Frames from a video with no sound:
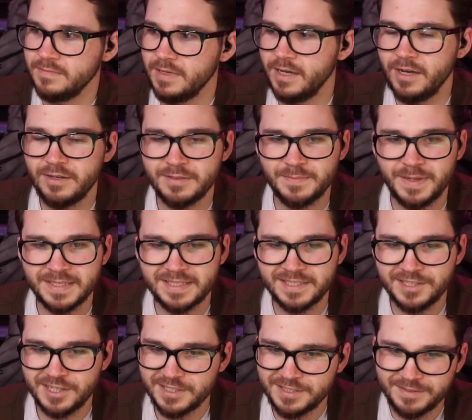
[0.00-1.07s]
I was about to
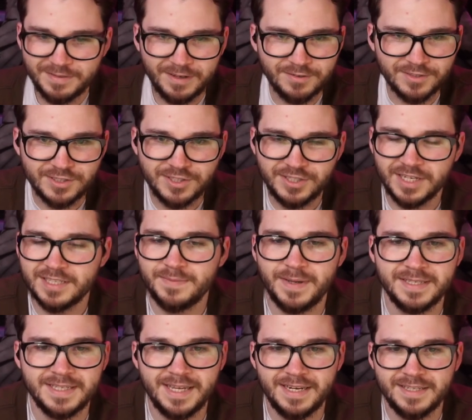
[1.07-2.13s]
just, I was just
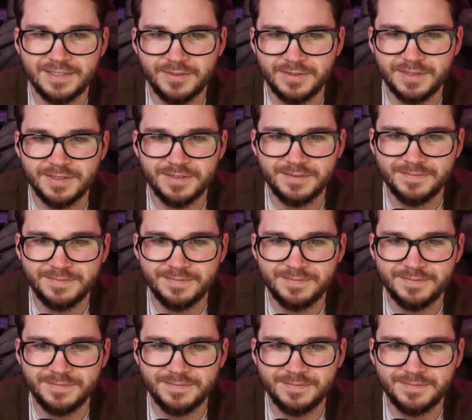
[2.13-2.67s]
about to get into it too.